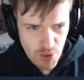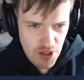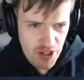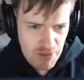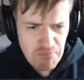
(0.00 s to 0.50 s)

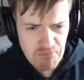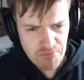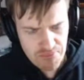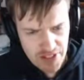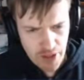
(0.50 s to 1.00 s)
We'll, um,
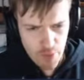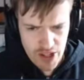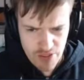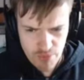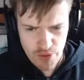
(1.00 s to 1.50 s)
yeah, we'll
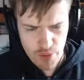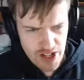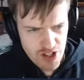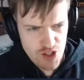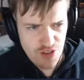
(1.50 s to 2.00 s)
give him the
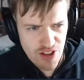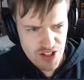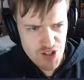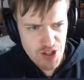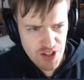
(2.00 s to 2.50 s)
range
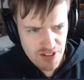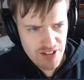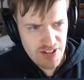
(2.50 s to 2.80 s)
defense then.